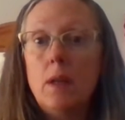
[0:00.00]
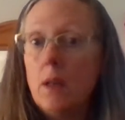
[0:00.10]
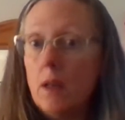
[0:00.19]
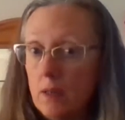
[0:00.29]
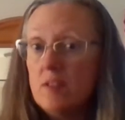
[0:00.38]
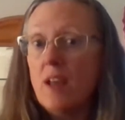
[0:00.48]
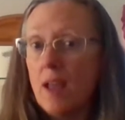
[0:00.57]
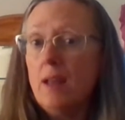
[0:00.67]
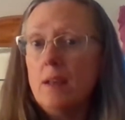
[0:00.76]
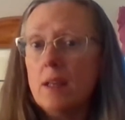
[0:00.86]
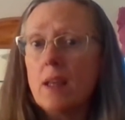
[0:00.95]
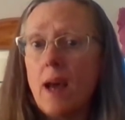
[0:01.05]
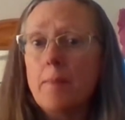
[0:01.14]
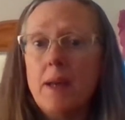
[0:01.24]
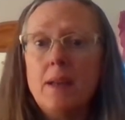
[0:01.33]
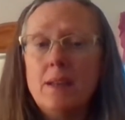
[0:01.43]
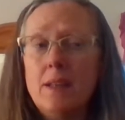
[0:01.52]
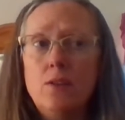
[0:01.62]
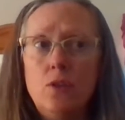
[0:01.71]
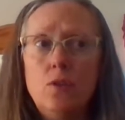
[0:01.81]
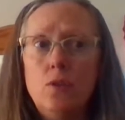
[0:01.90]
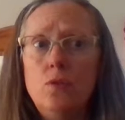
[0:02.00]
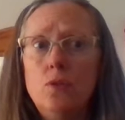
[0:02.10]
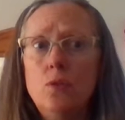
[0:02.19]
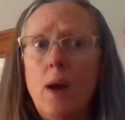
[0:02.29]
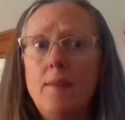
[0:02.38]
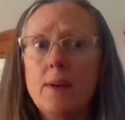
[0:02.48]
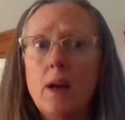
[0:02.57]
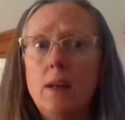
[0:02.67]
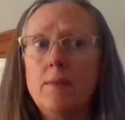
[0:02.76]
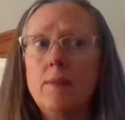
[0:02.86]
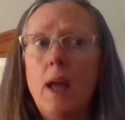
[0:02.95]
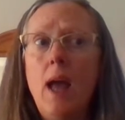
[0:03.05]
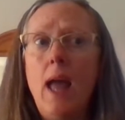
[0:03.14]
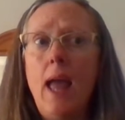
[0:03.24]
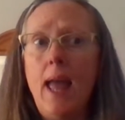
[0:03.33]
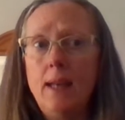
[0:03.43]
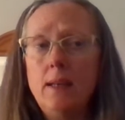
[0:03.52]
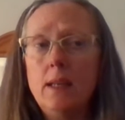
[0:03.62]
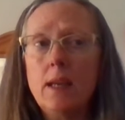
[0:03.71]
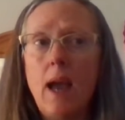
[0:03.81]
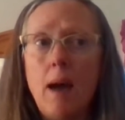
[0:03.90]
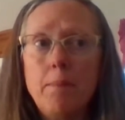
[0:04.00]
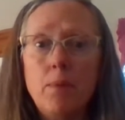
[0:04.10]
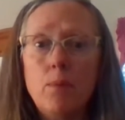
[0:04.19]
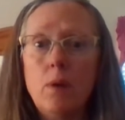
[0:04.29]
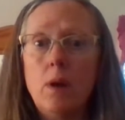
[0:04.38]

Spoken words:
And it is a handicap. And you do have a kind of handicap.